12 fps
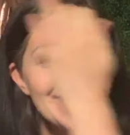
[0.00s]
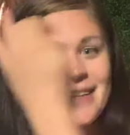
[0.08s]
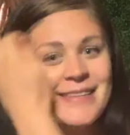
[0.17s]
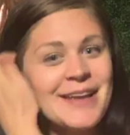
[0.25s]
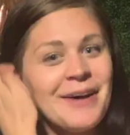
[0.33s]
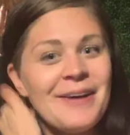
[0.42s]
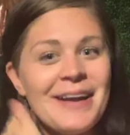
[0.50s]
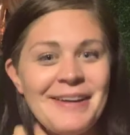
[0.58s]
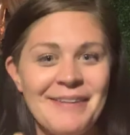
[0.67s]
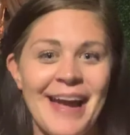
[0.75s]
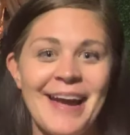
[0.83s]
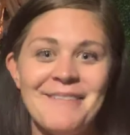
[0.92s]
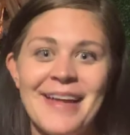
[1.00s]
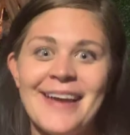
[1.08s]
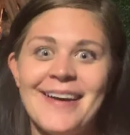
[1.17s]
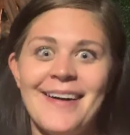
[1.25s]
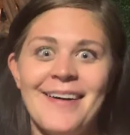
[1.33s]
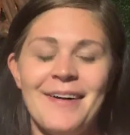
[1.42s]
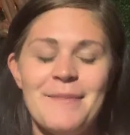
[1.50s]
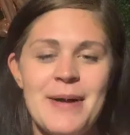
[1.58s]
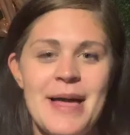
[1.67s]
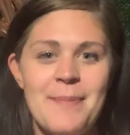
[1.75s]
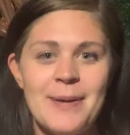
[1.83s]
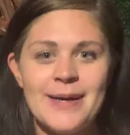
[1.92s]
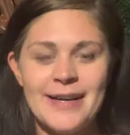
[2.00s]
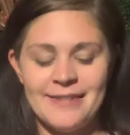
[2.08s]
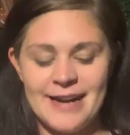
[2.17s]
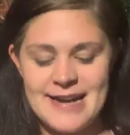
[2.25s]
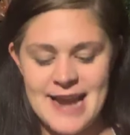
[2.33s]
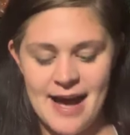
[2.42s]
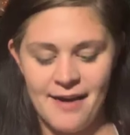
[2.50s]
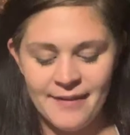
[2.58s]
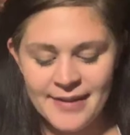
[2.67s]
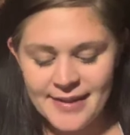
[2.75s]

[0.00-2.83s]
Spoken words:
So anyway, I'm like, oh, I'm a hypocrite right now.